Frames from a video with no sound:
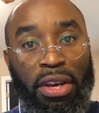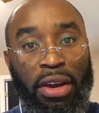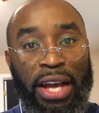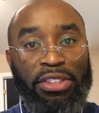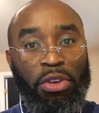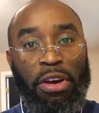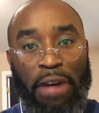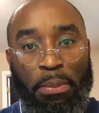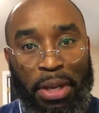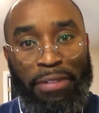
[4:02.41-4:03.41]
Right? So if
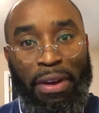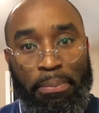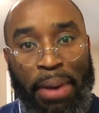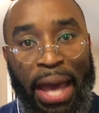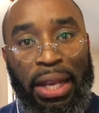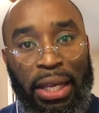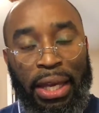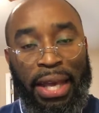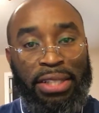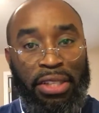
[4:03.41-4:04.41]
I'm battling
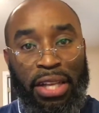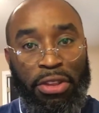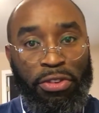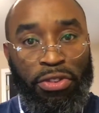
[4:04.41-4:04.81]
against another